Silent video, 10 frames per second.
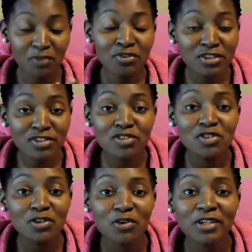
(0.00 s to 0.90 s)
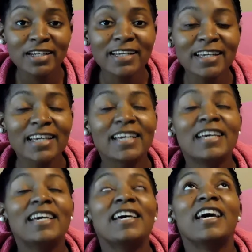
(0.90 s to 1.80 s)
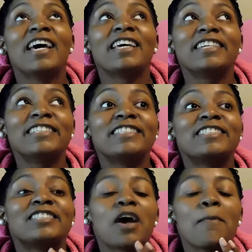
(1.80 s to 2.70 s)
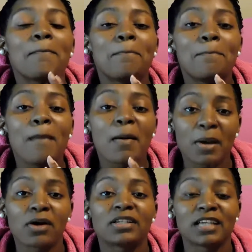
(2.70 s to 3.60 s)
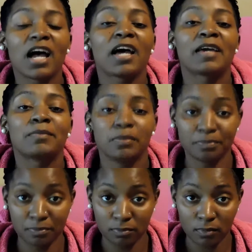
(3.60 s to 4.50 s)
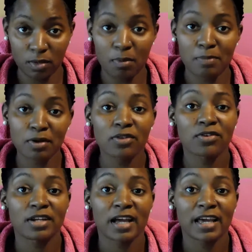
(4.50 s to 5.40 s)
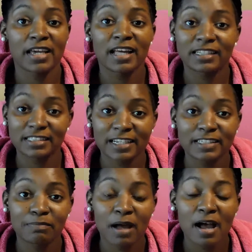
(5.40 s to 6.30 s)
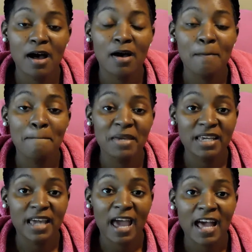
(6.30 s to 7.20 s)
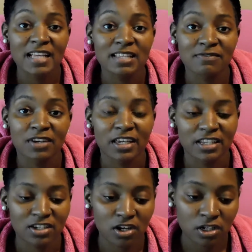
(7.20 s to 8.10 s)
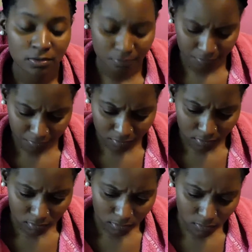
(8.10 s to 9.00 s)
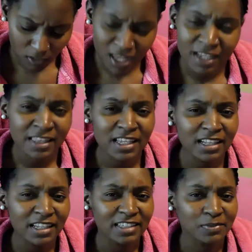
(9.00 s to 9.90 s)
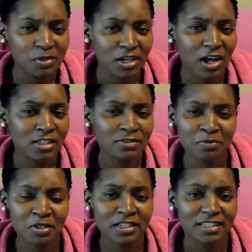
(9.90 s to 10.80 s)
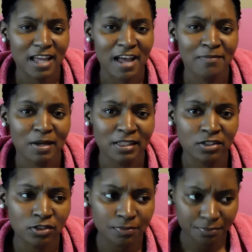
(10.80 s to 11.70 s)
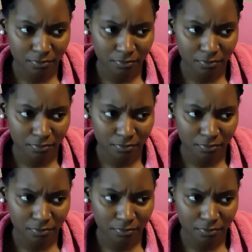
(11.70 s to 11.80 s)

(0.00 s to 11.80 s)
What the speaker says: This story is about a time my brother and I got chased by a big ass fucking dog. And I think that's what caused for me to have my little